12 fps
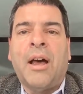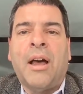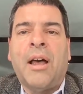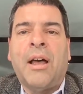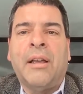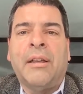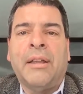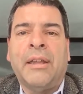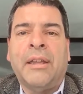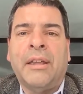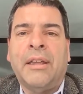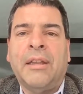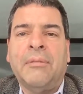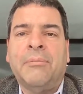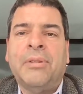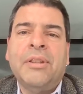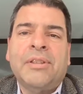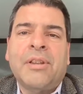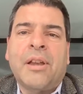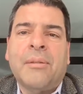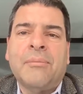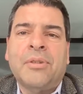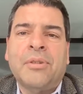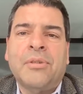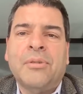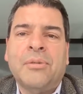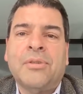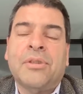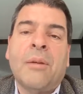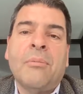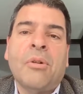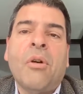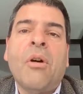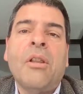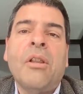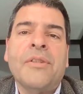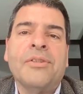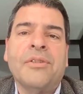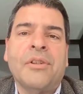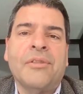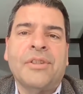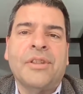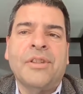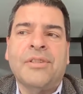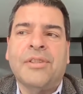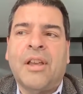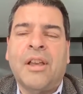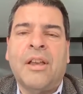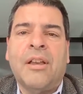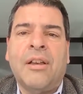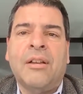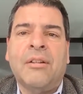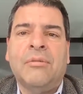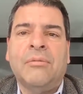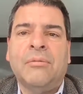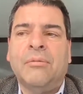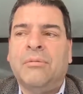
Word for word: uh, and please come to some or all of the services. Uh,